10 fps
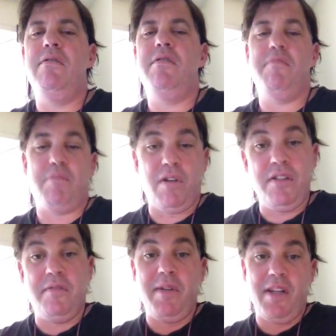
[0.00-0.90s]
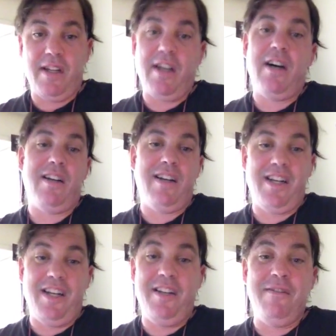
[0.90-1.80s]
Just praise be to God
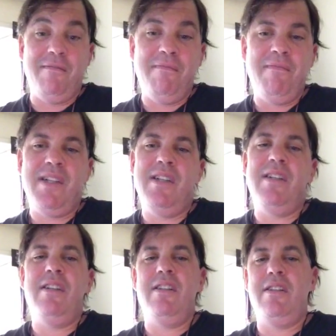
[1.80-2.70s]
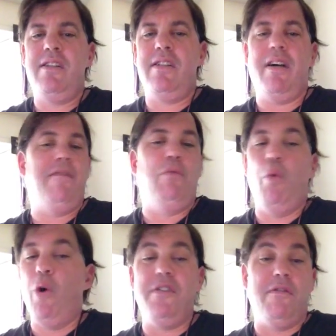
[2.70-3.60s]
I am. I have
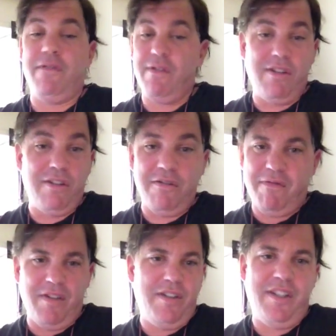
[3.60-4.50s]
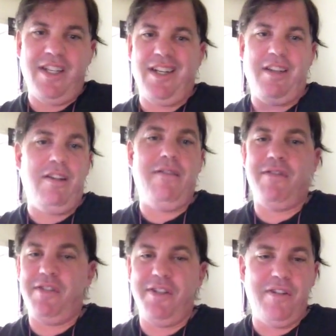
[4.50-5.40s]
a wonderful girlfriend and I love
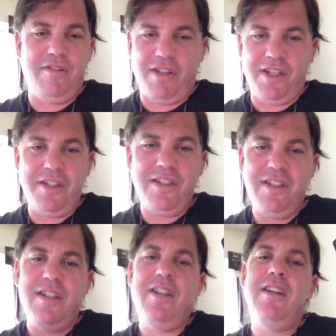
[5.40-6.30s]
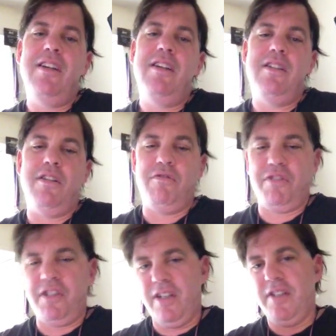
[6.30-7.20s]
her dearly, though
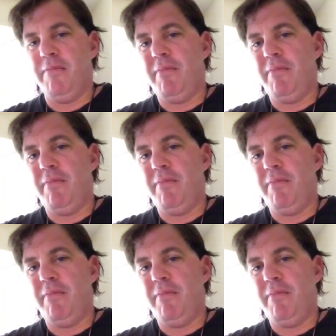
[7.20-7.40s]
she lives